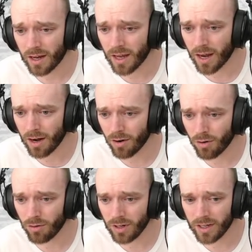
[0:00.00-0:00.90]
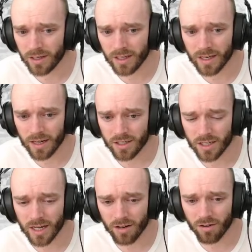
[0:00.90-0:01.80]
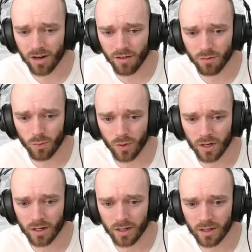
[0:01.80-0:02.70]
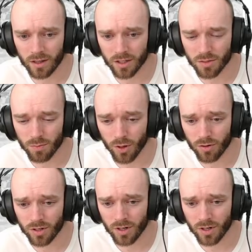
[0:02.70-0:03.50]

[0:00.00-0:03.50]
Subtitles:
Can only engage aircraft when in this mode,